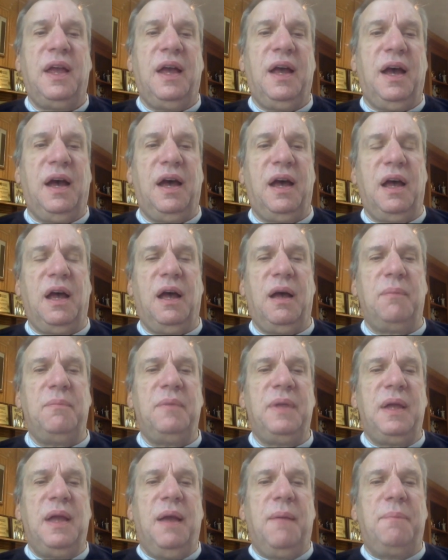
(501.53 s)

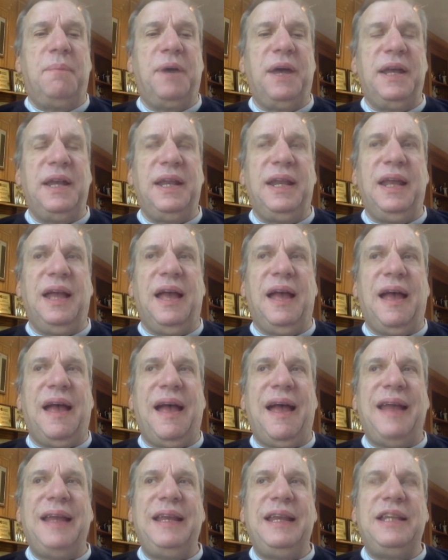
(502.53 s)
Um, but uh,
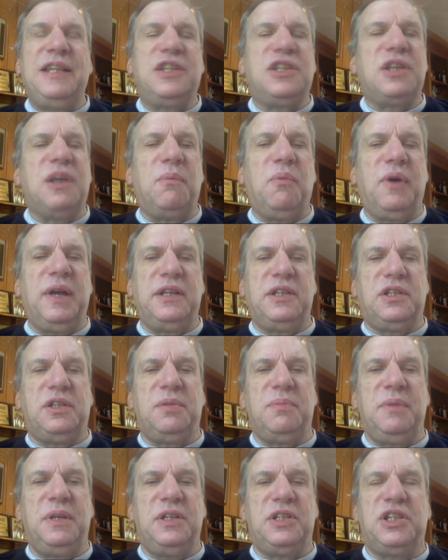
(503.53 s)
in some ways,
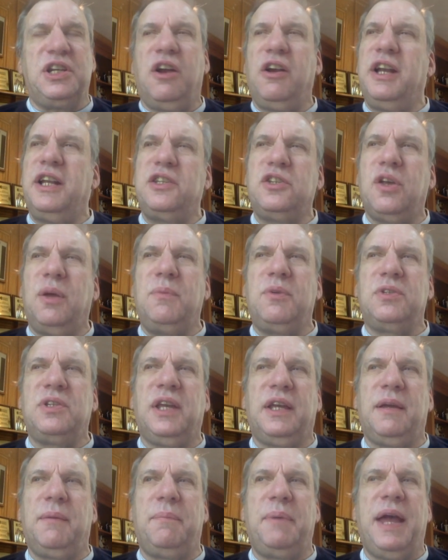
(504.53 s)
to me, Sharon, it's almost
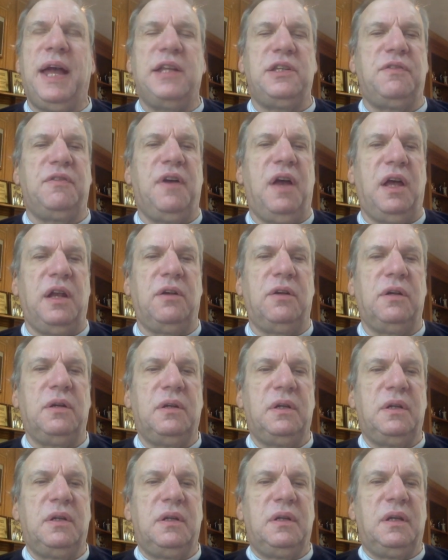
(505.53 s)
like a badge of honor.
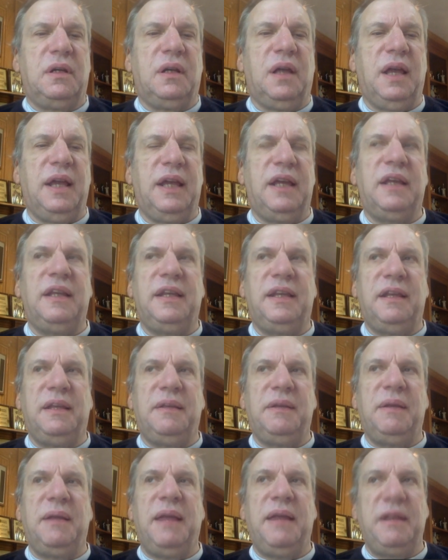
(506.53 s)
Like,
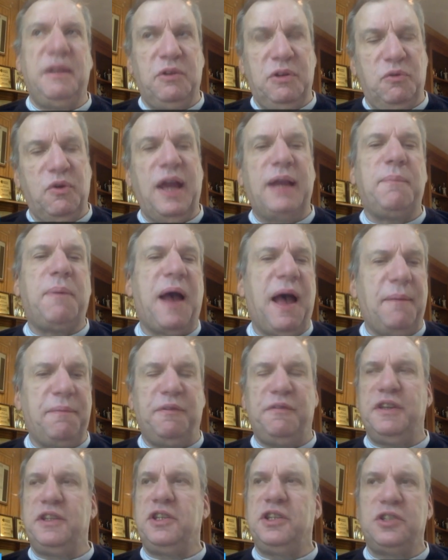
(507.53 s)
and mm-hmm. Gregg
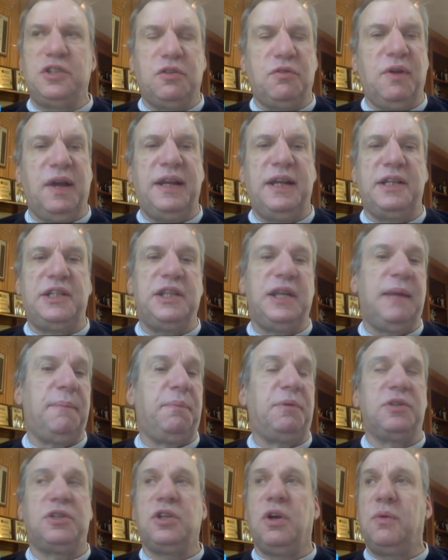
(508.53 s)
Popovich is a great
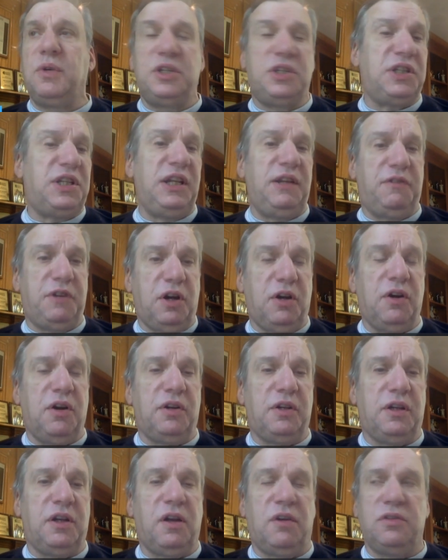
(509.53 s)
example. So is Steve Kerr,
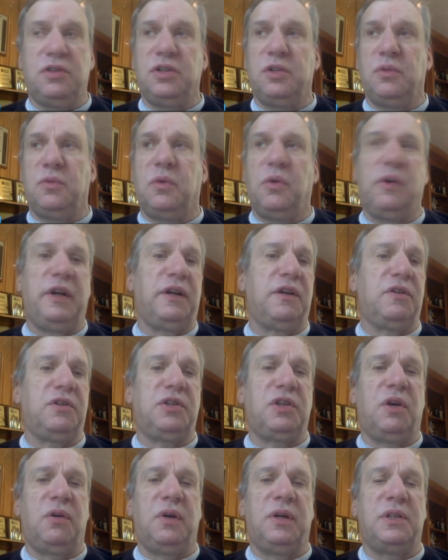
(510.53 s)
the coach of the Warriors.
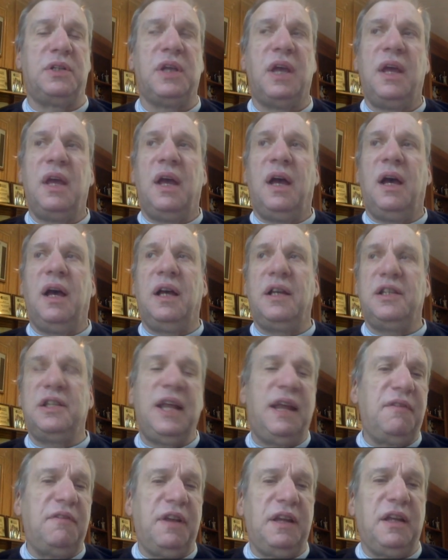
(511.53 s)
So is uh, mm-hmm.
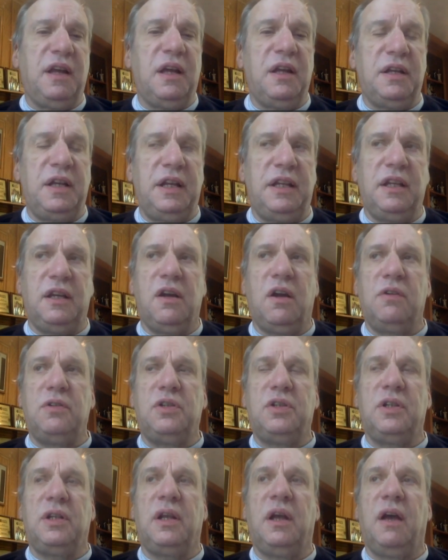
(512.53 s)
Stan Van Gundy, the Love
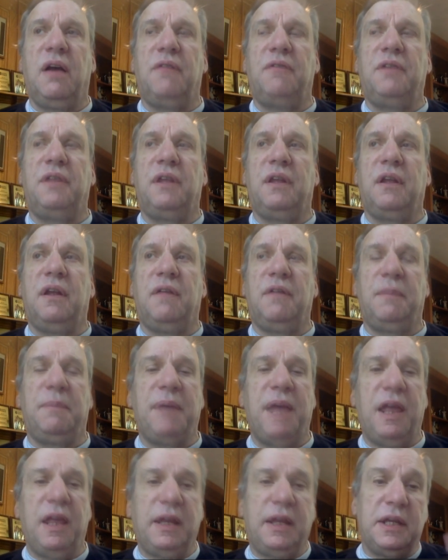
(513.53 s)
coach of the, of the, of the
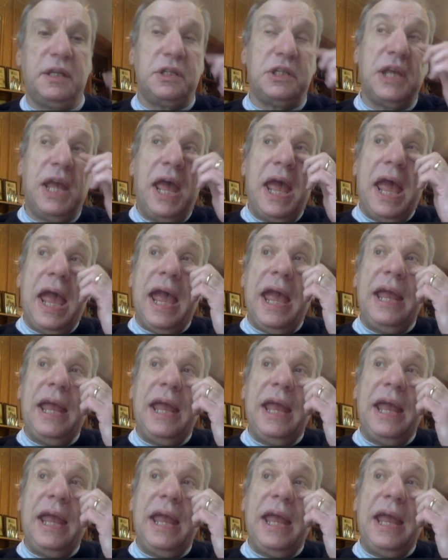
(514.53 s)
Pelicans. Mm-hmm. mm-hmm.